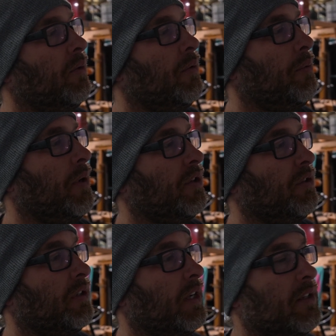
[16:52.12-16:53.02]
we probably
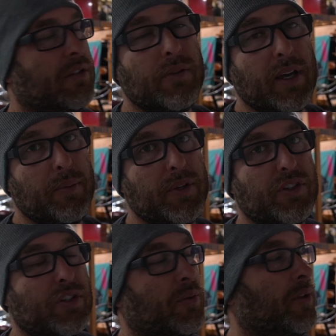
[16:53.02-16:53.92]
shouldn't get too
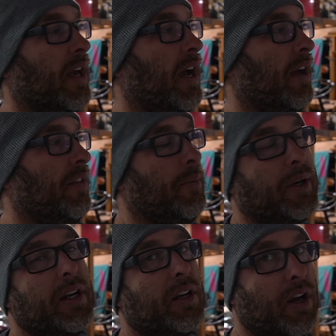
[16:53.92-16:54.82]
ambitious with that. And then we're
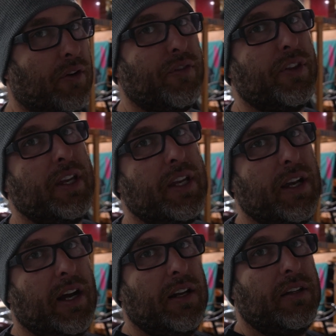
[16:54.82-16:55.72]
going to go for the
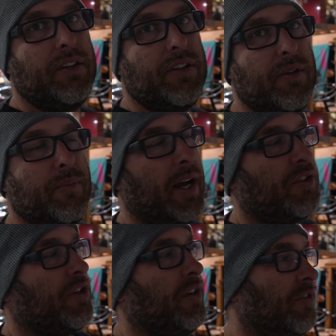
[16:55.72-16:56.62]
lithium
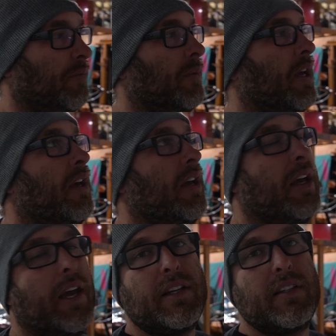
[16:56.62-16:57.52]
battery from
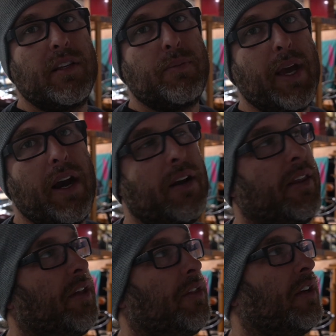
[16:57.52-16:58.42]
Excess Power and
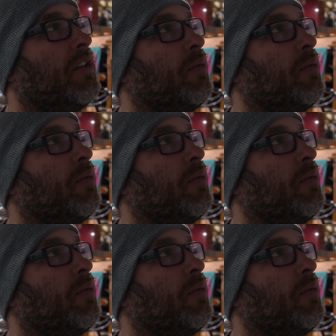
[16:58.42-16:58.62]
that thing as